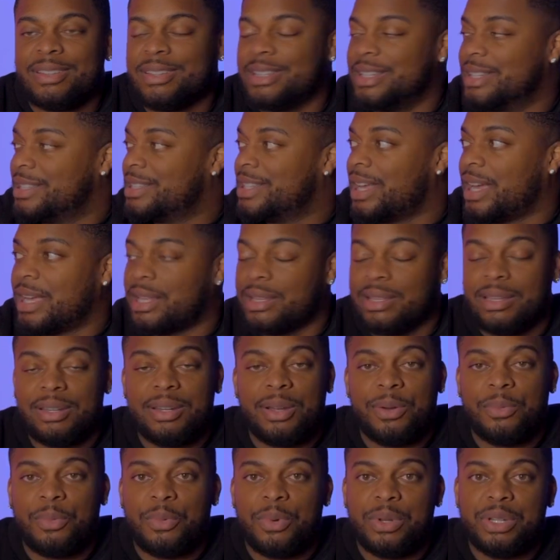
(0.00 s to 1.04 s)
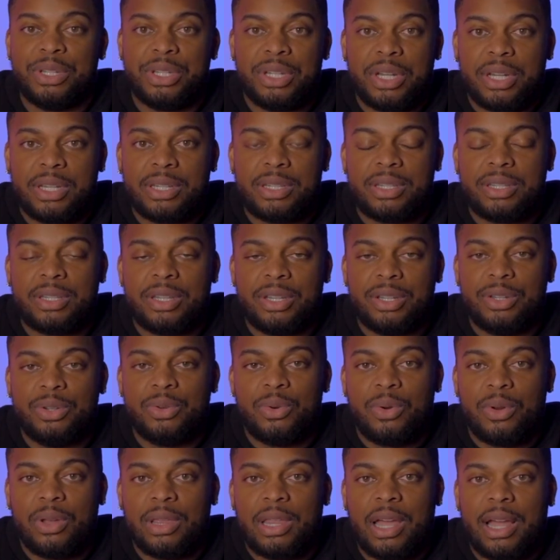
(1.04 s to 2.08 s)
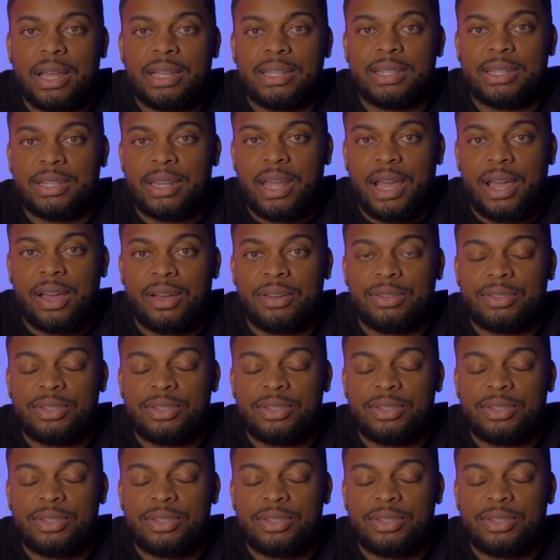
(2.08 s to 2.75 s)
the site lit up with just the Neewer lights now.